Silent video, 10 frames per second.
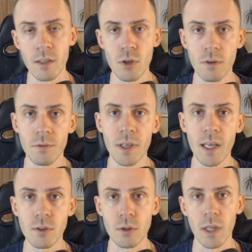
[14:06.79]
Don't
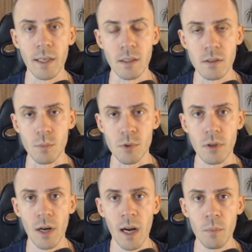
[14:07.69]
forget to like and
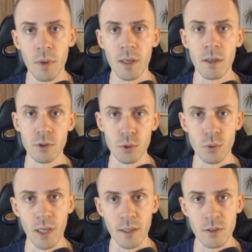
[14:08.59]
subscribe and I'll see you
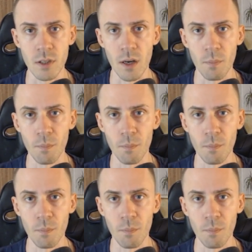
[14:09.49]
next time.